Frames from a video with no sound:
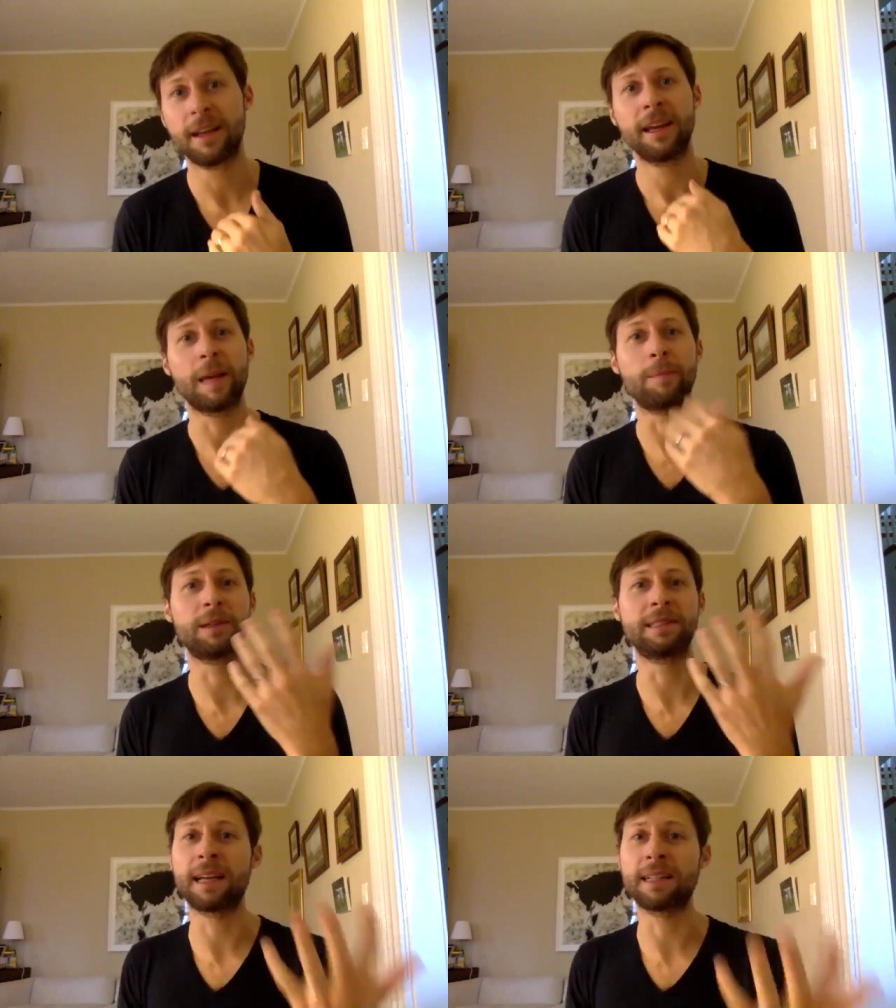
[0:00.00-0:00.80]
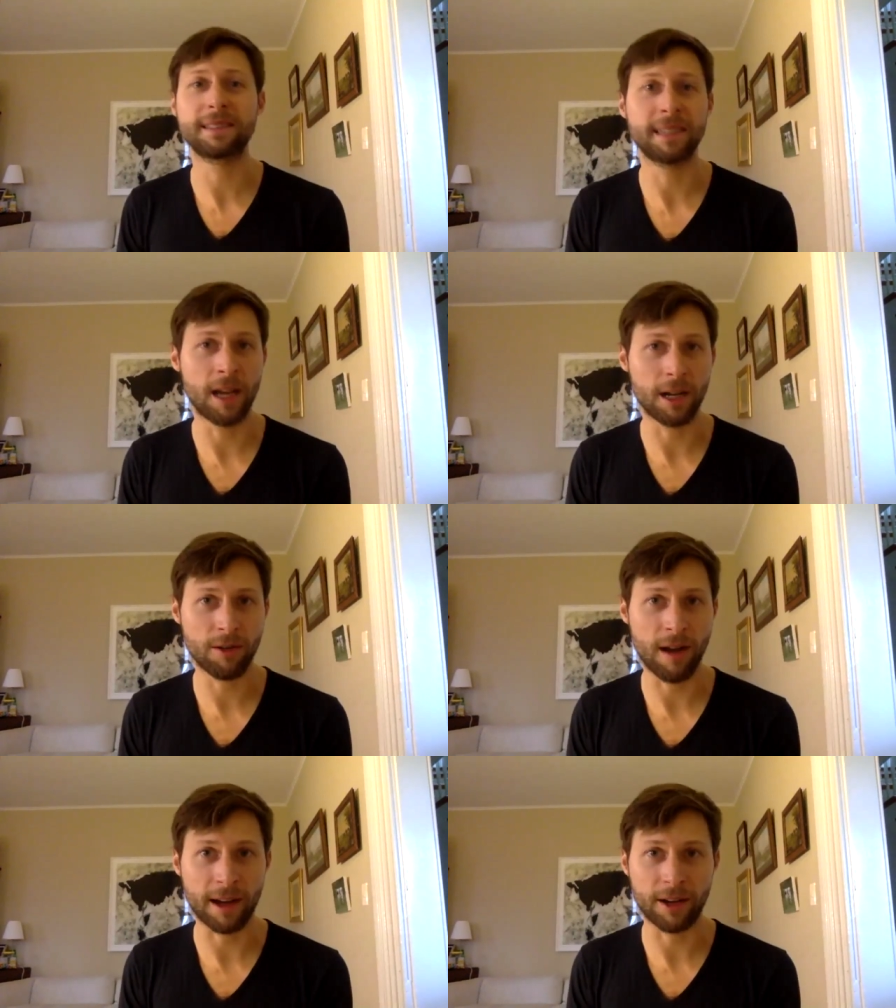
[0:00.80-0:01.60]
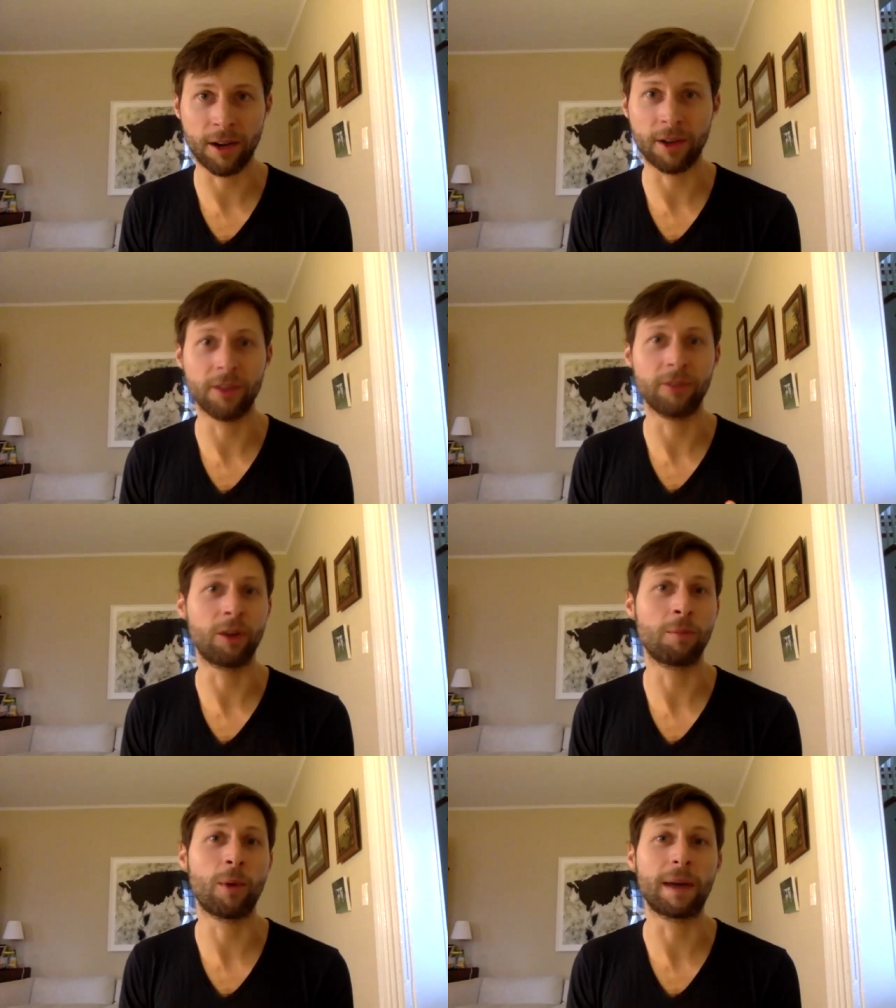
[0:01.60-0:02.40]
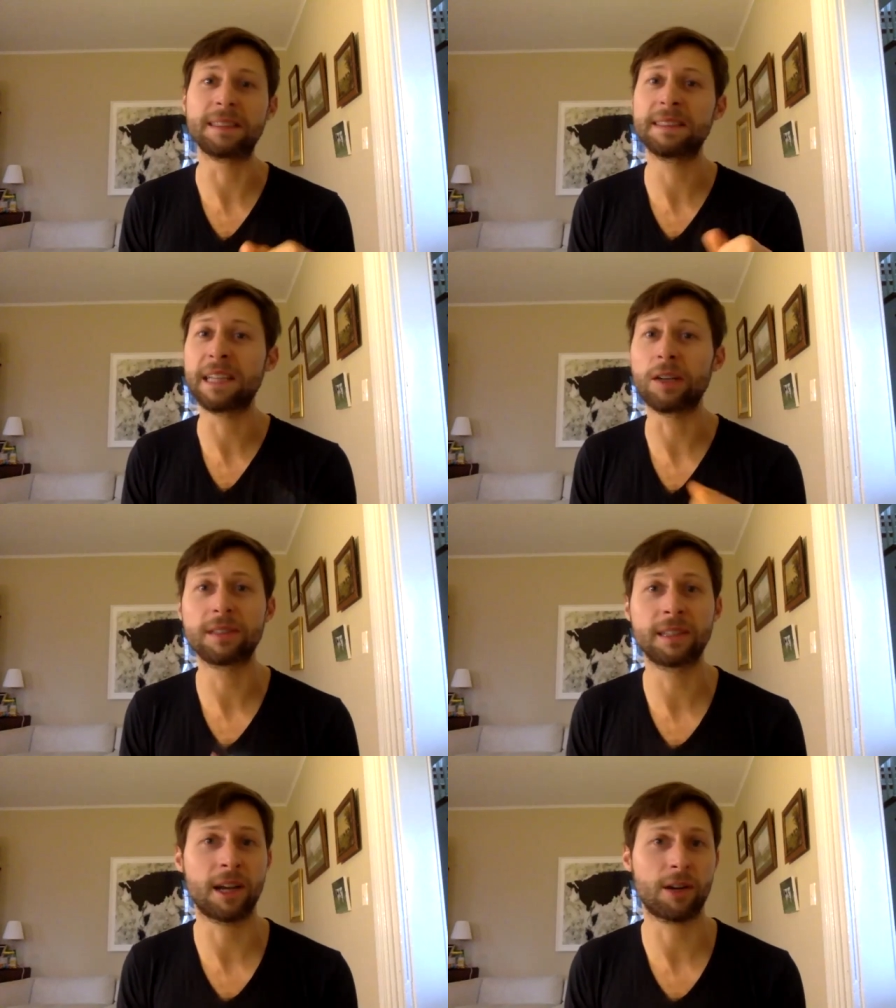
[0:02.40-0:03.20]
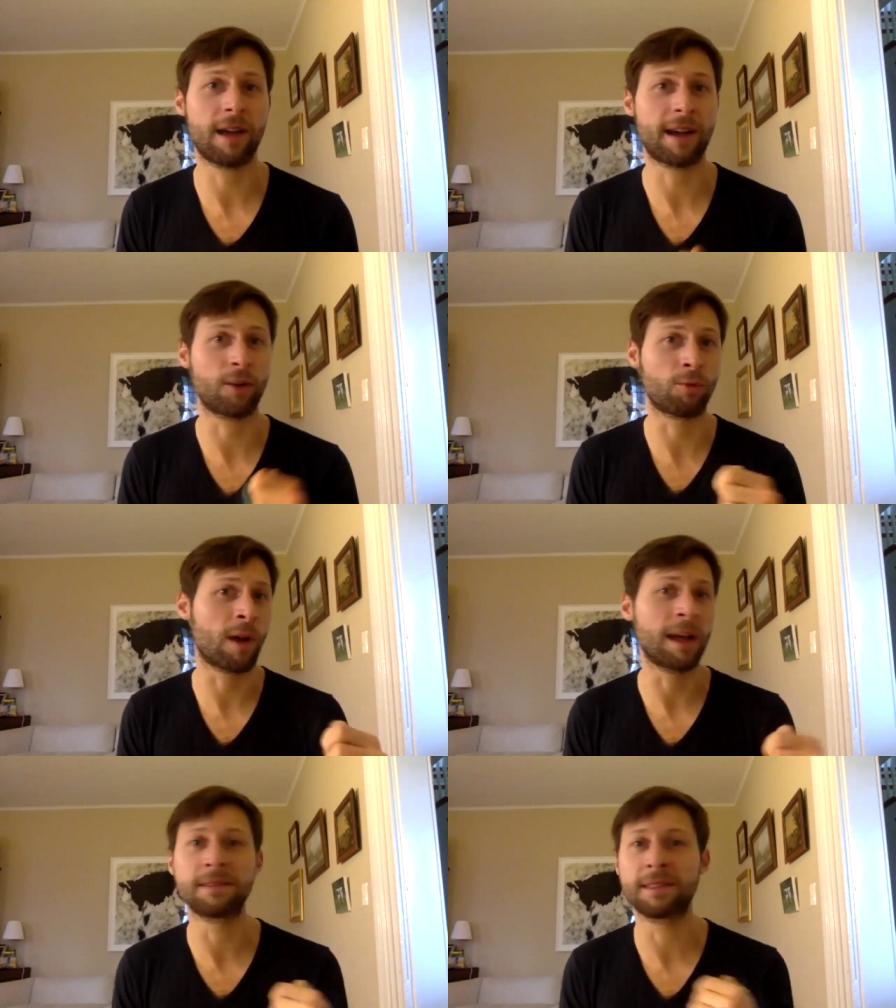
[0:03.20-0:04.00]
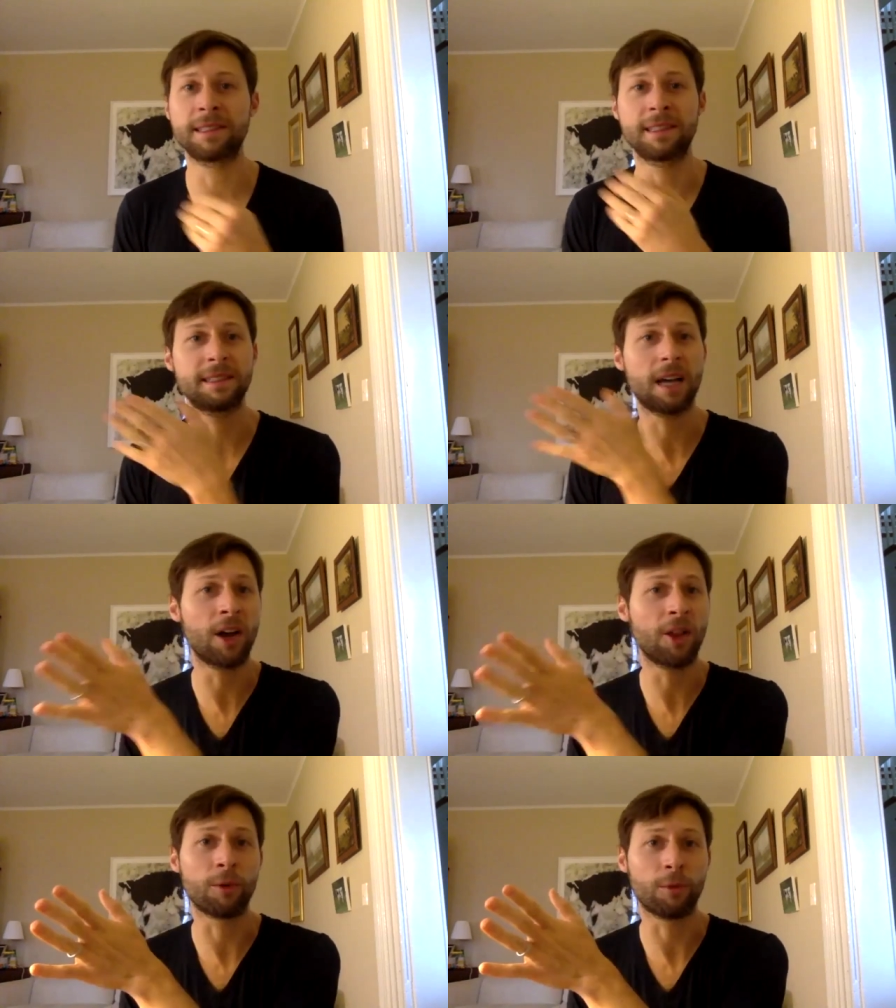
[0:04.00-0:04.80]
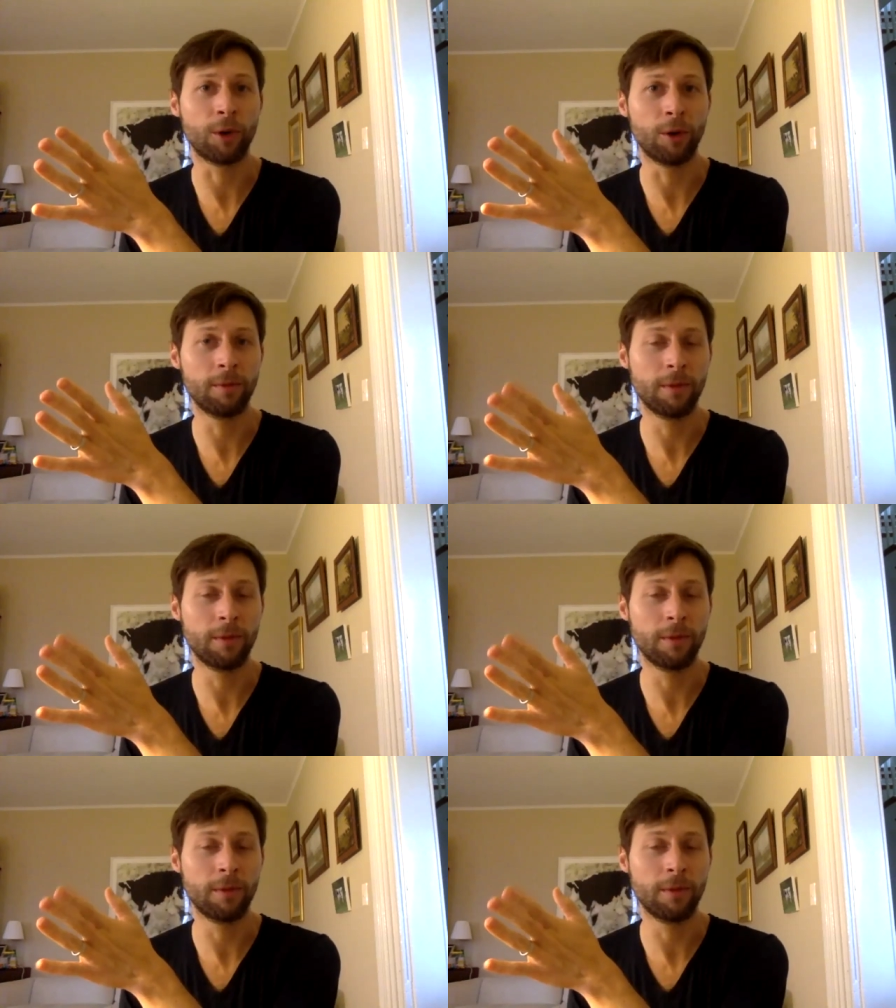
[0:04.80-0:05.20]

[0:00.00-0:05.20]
He presents the nutcracker. The little boy steals the nutcracker, runs into this other room,